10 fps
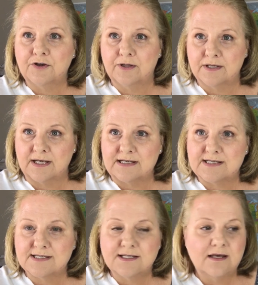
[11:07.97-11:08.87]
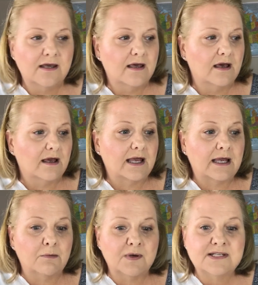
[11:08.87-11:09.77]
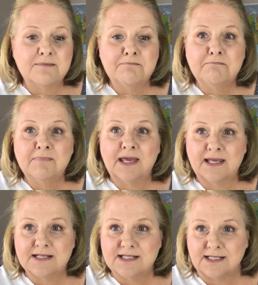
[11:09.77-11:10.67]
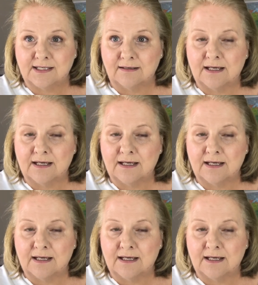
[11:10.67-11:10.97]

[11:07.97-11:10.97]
goodness, it was amazing.